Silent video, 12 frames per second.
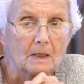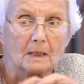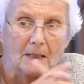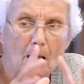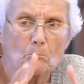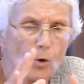
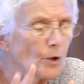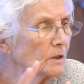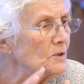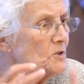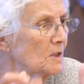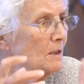Not
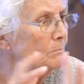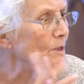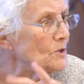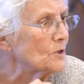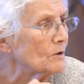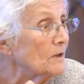mortal sin,
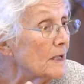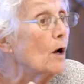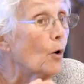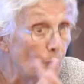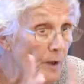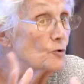but certainly
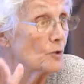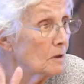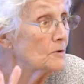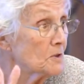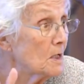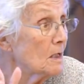
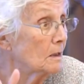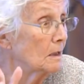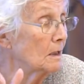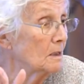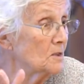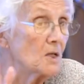original
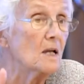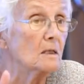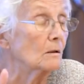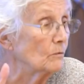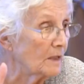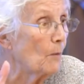sin.
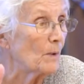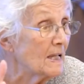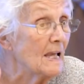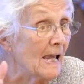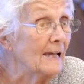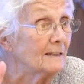Sin that we
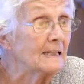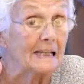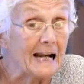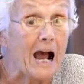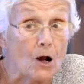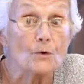can't
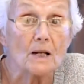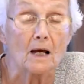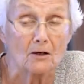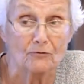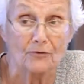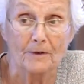get out
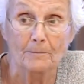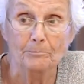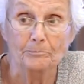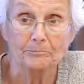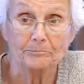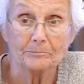of.
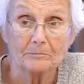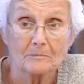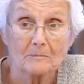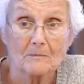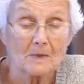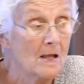
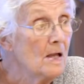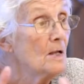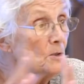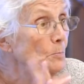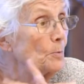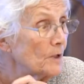
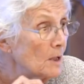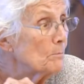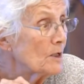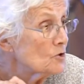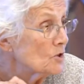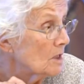It's pretty
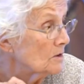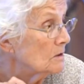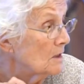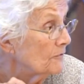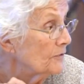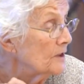much a
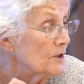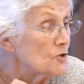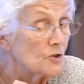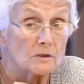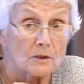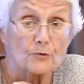
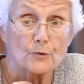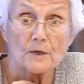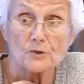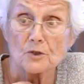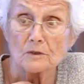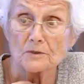definition of
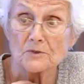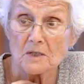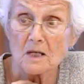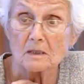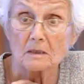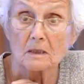original
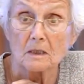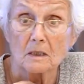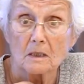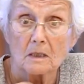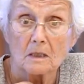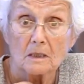sin.
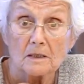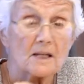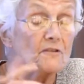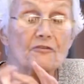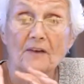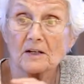The
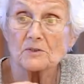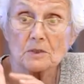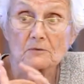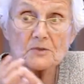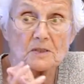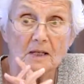effects
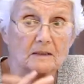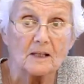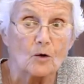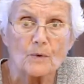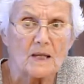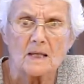of sin
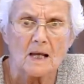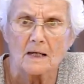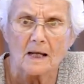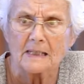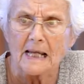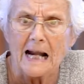that we
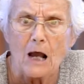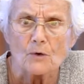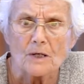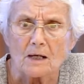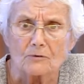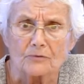cannot get
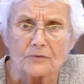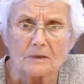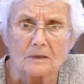out of.